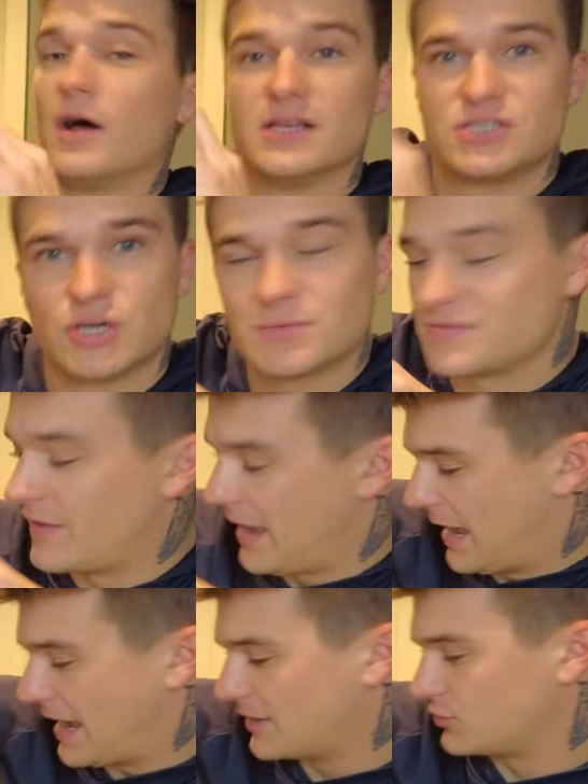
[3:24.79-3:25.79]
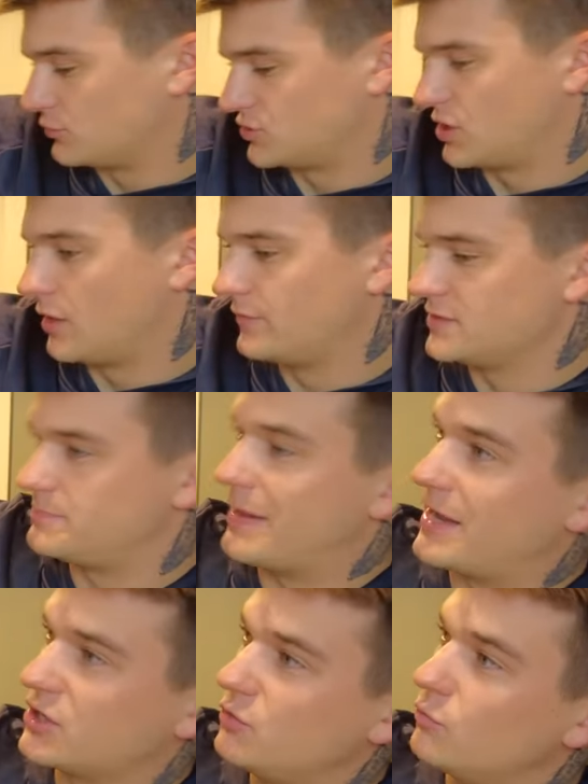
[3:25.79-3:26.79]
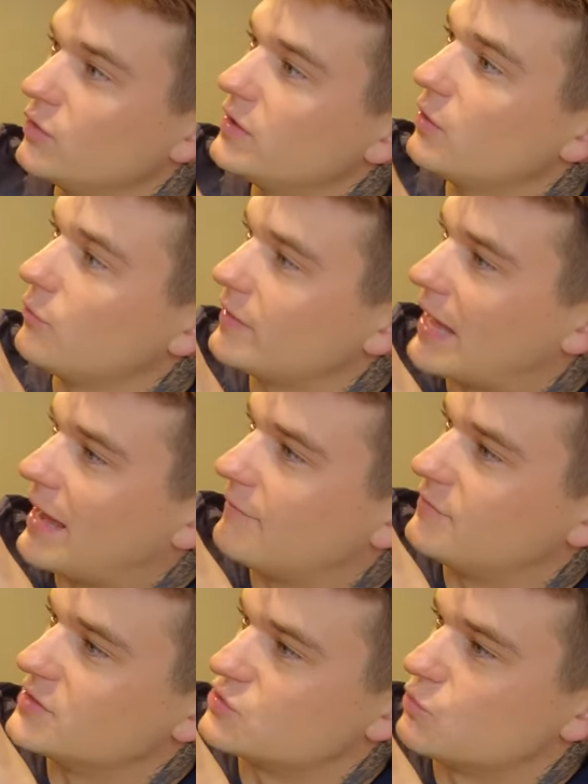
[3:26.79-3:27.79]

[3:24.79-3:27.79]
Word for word: in terms of handles on this bag, you really only have this